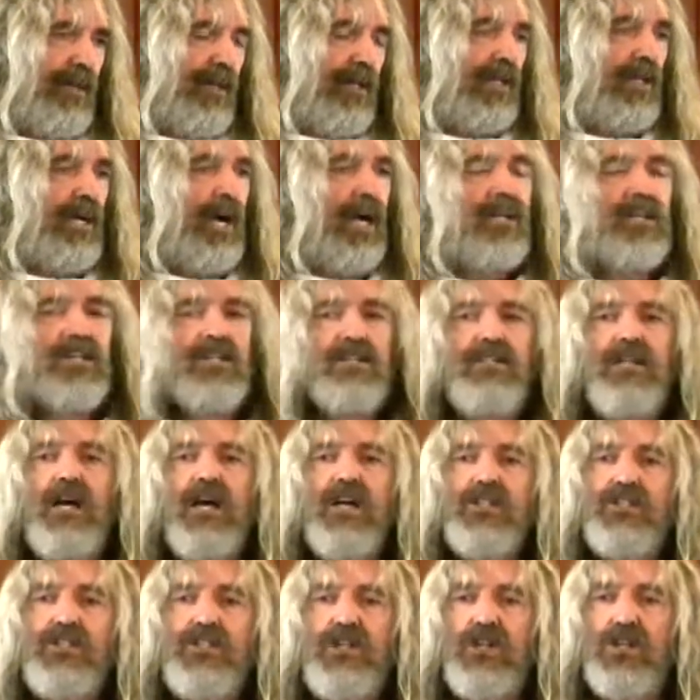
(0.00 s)
God is
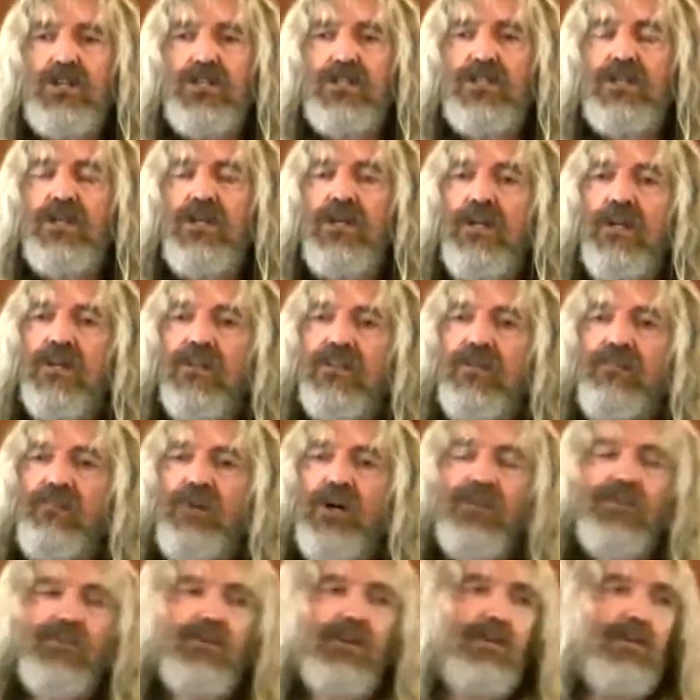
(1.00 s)
not just the
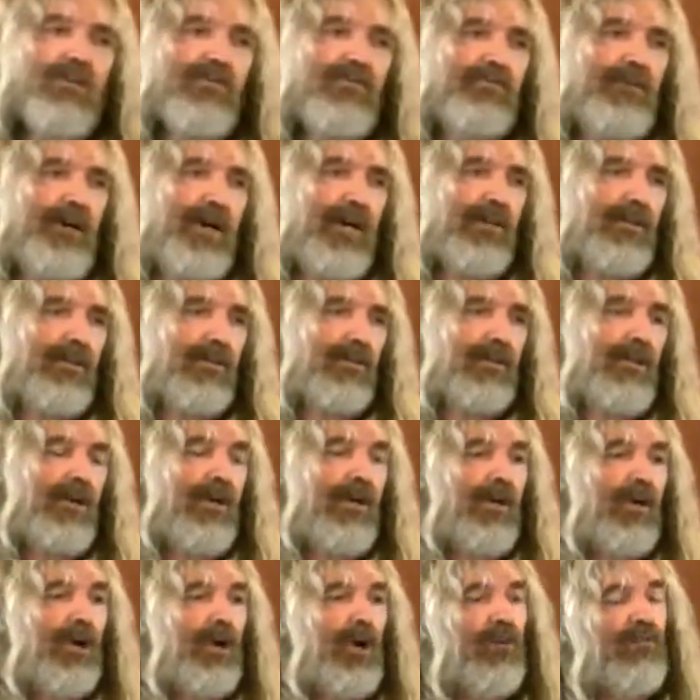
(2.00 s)
mother and the father
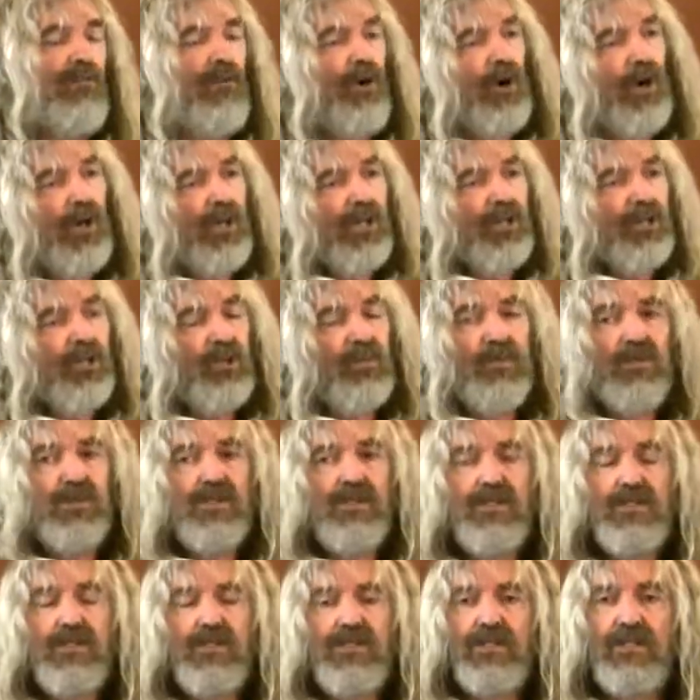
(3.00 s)
of all
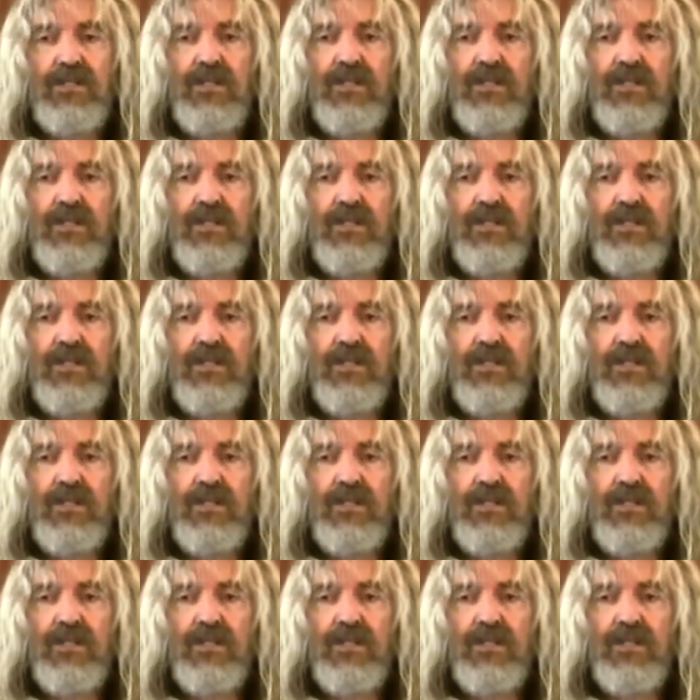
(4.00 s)
humans.